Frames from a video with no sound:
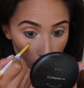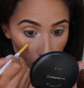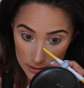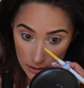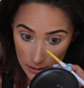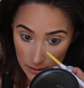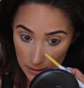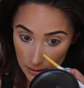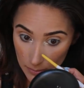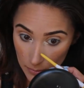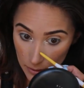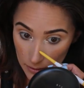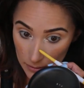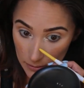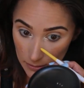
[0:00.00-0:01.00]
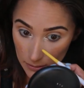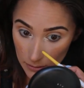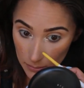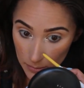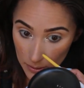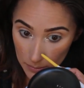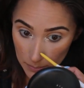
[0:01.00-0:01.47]
Dotting them on a little
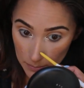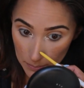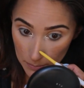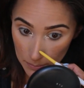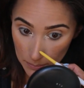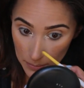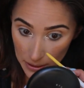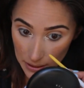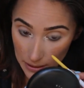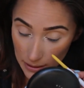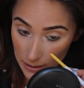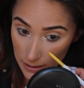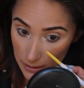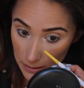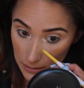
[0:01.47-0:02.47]
bit big.